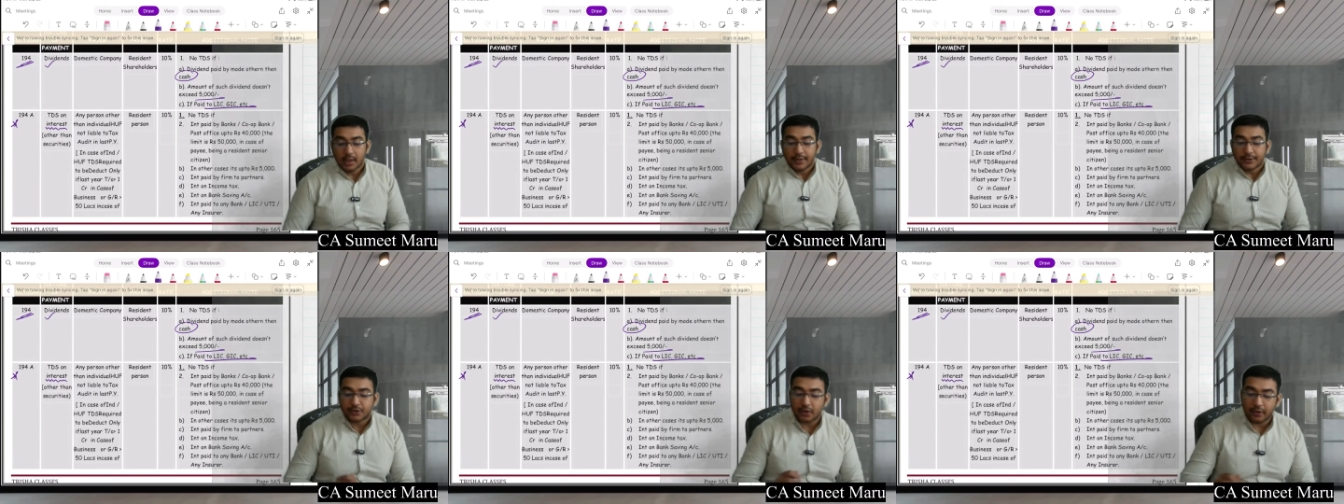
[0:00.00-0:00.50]

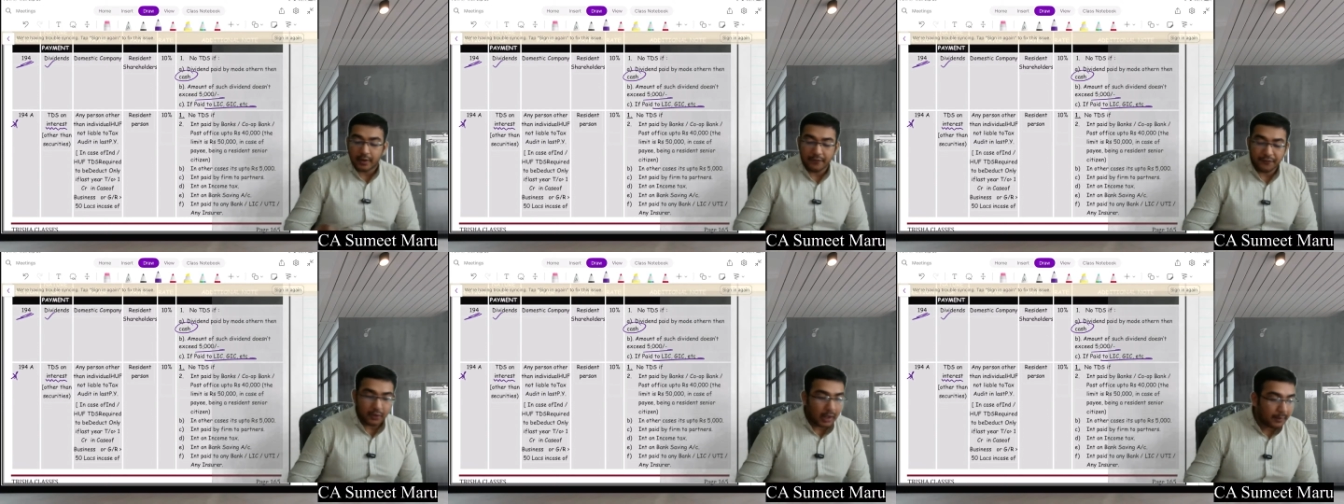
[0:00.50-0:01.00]
So
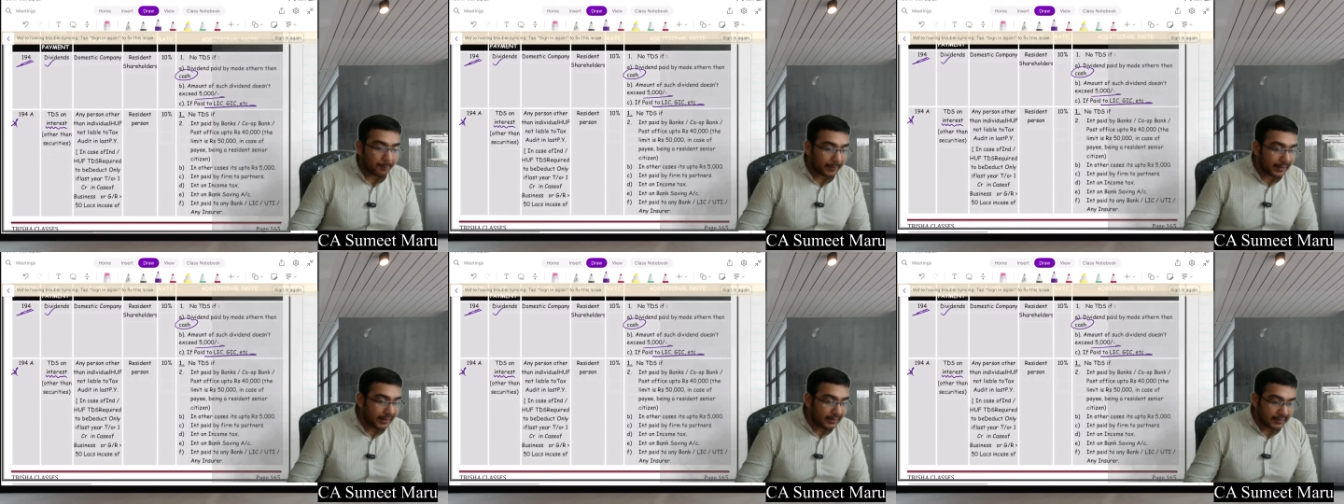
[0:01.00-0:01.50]
if you are
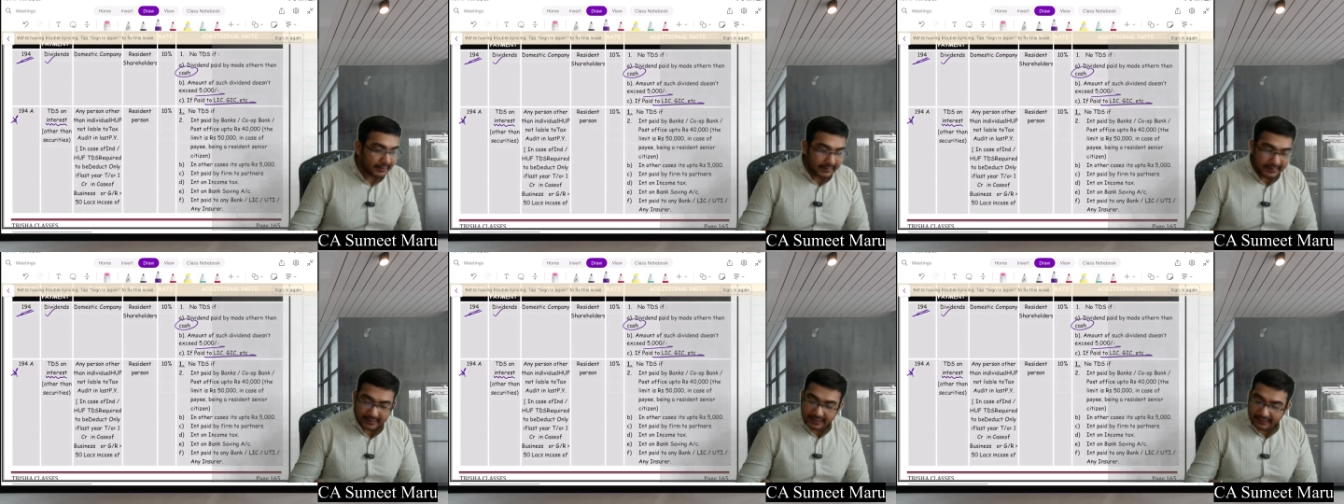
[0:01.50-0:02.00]
paying the
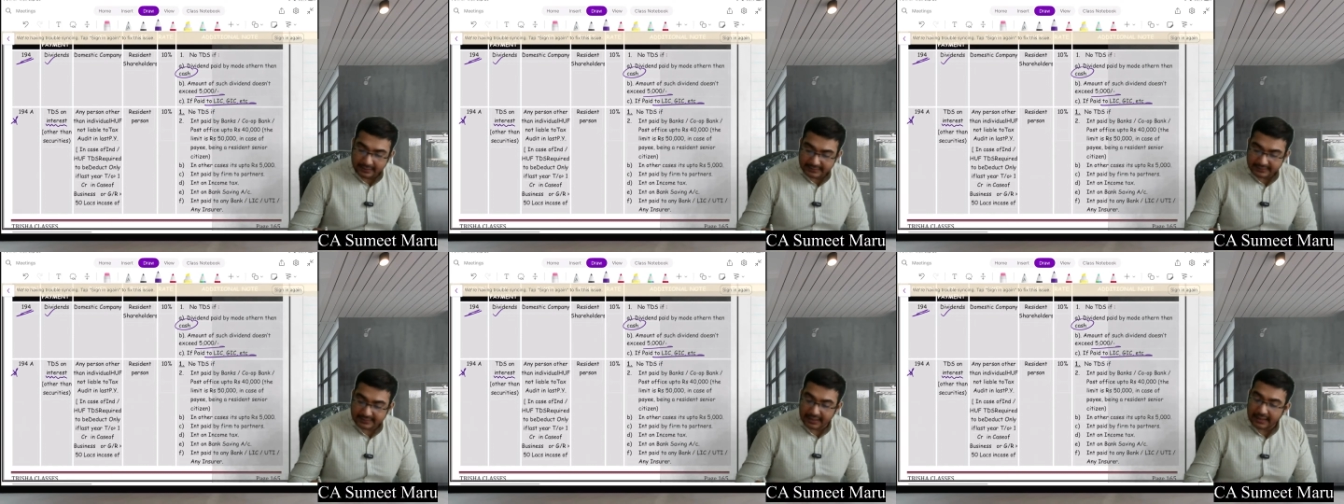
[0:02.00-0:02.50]
TD
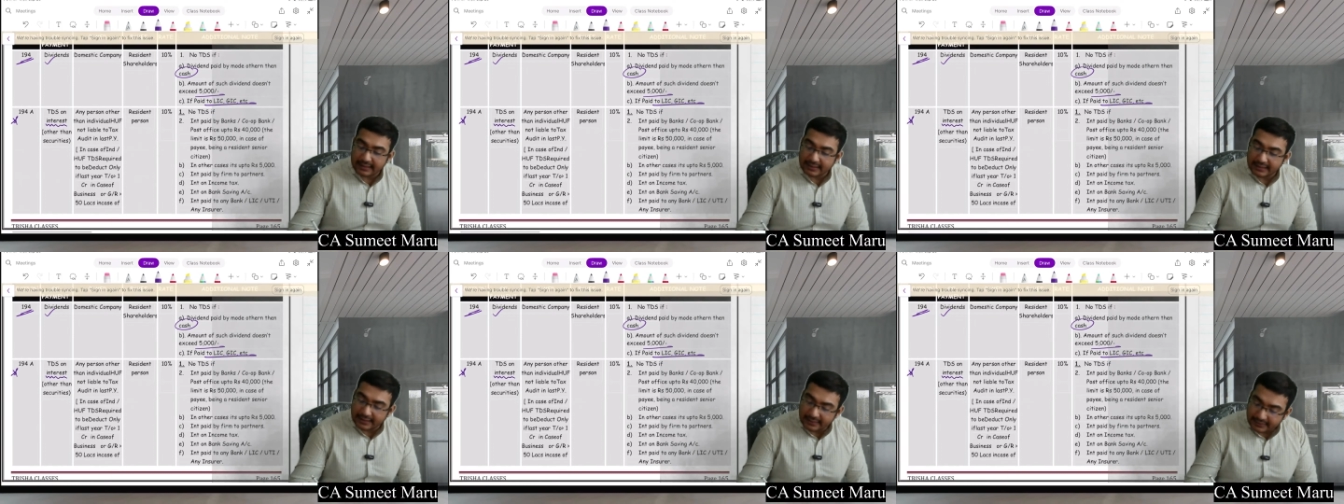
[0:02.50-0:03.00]
interest and
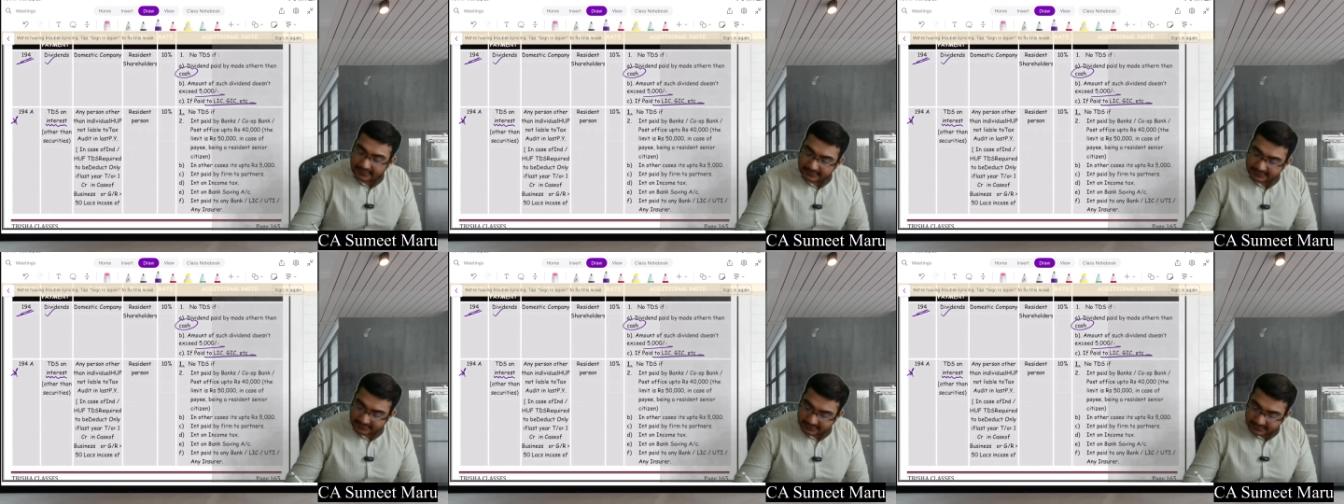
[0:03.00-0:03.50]

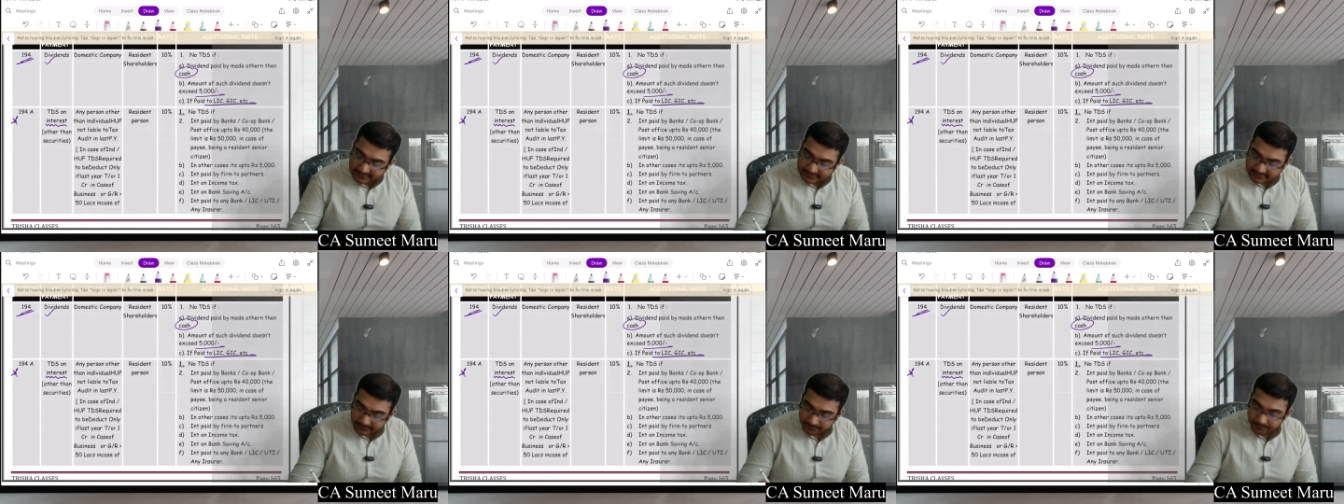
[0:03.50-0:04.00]
interest is